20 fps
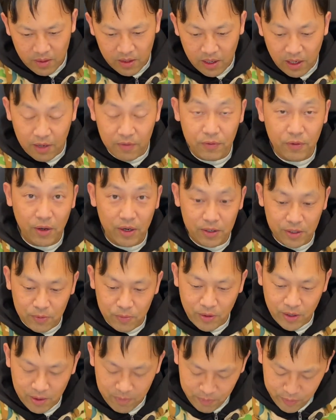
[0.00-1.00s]
I have no idea
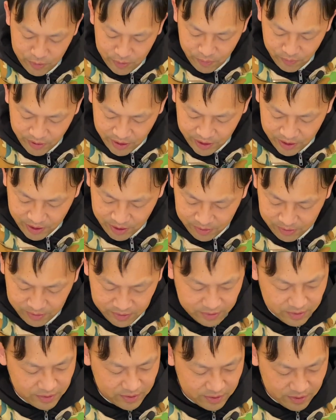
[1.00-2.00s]
what I'm building right now
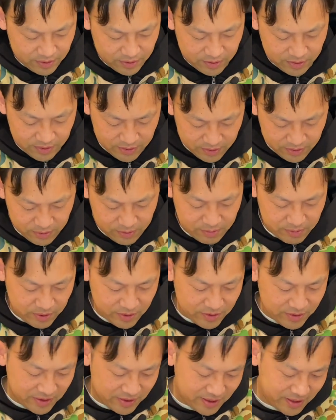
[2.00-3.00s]

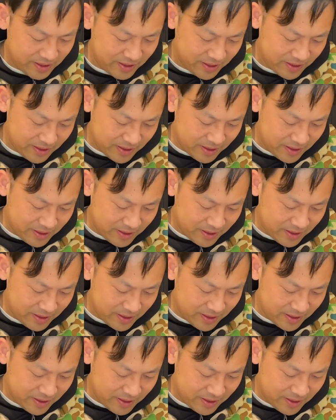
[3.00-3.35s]
because